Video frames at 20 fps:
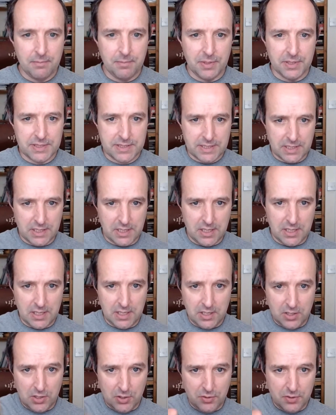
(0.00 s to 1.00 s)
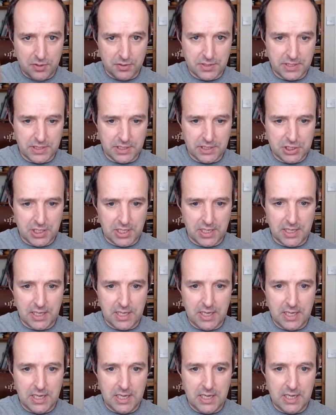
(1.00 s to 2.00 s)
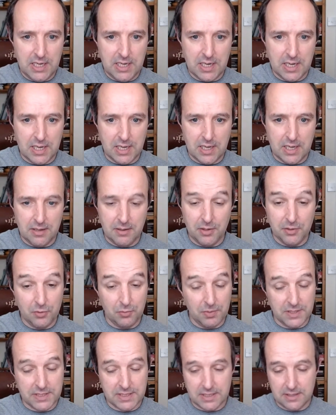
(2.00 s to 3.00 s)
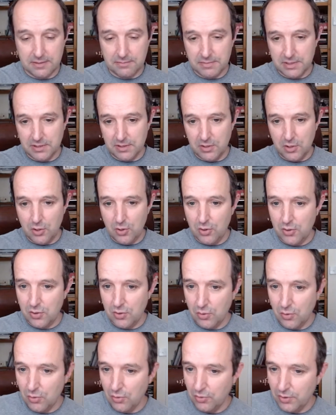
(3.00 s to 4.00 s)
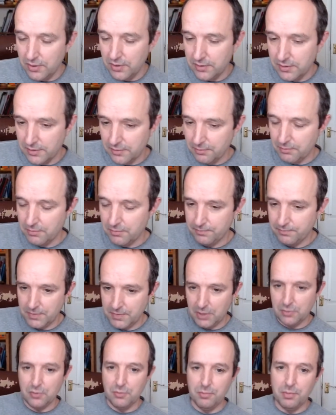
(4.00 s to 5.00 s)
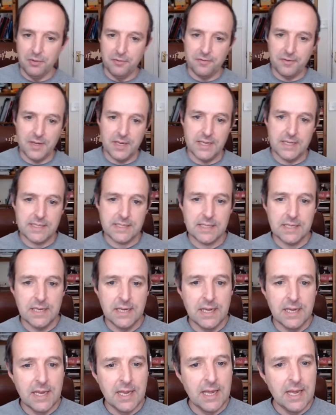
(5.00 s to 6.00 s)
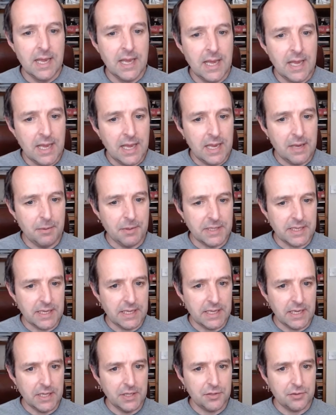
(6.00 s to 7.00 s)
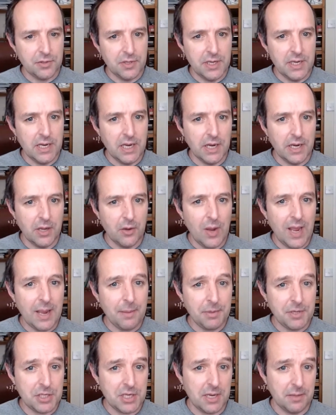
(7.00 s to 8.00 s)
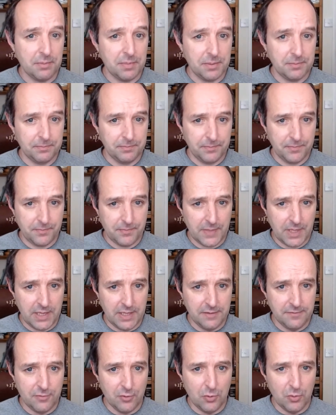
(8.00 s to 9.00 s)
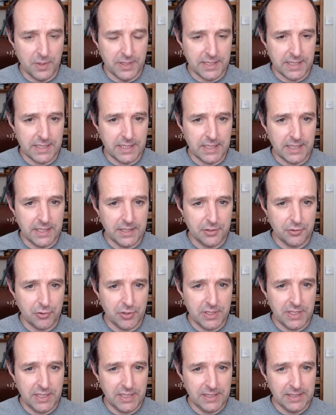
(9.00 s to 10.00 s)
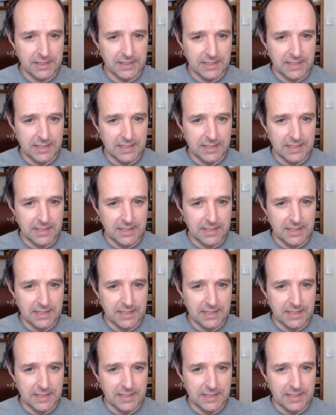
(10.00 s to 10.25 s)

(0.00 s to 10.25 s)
But Luke, who's in the chat, I normally see him at Hook or at local boot fairs. He went down the A3. I know Happy Chap 84 went down the A3.